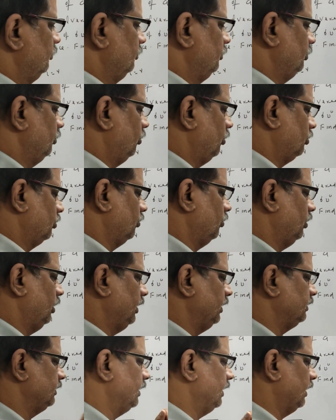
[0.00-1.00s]
not
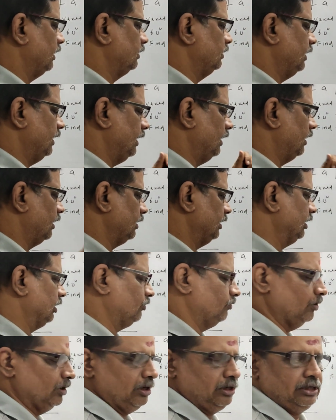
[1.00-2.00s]
only they are
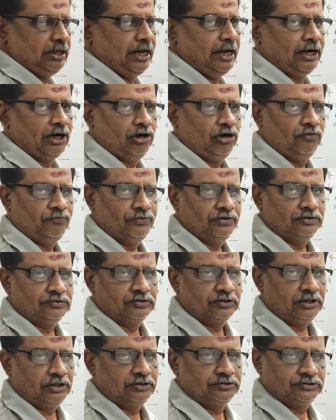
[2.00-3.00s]
equal, the angle of
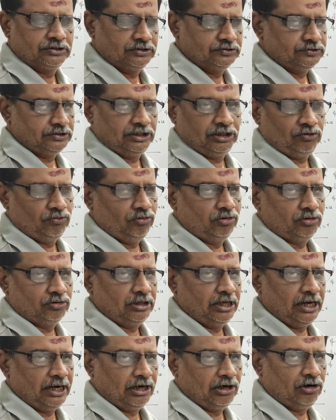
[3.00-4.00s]
incidence is equal to the
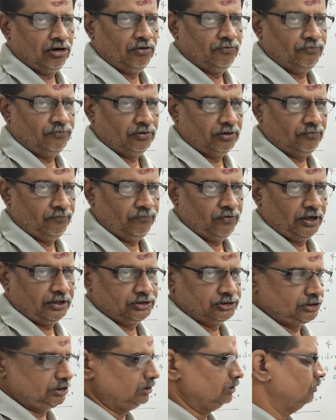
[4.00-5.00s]
angle of
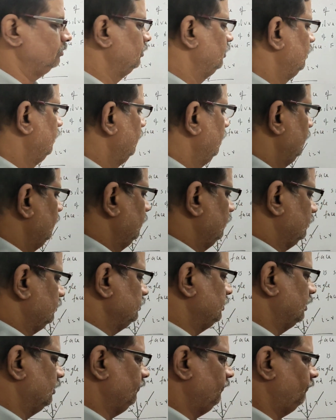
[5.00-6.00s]
reflection,
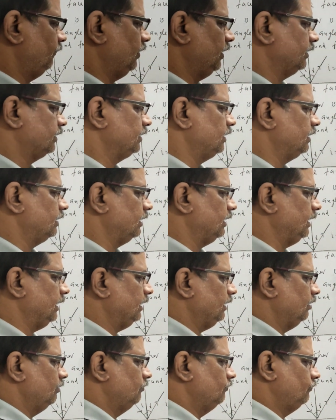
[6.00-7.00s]
the reflected
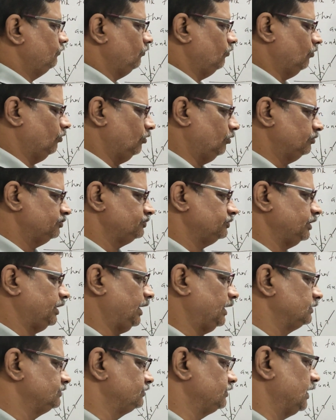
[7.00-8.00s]
ray follows
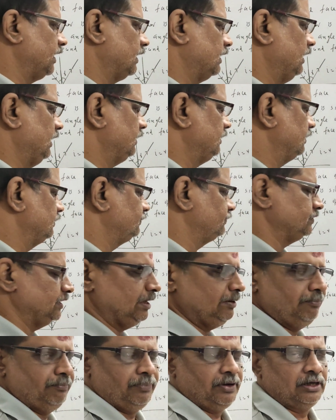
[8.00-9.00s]
exactly the
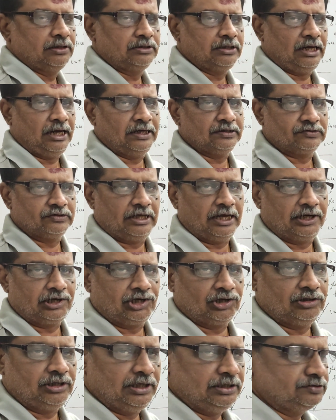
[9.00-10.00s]
same path as that
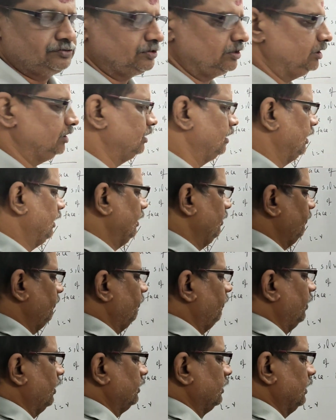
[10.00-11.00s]
of the incident ray
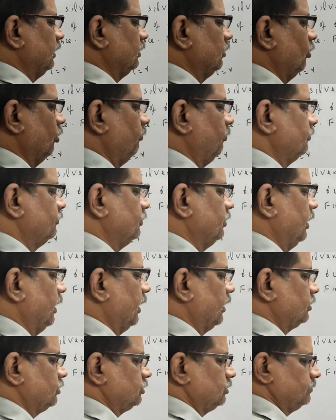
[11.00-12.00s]
but in the opposite
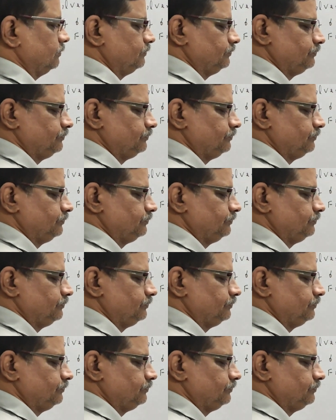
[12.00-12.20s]
direction.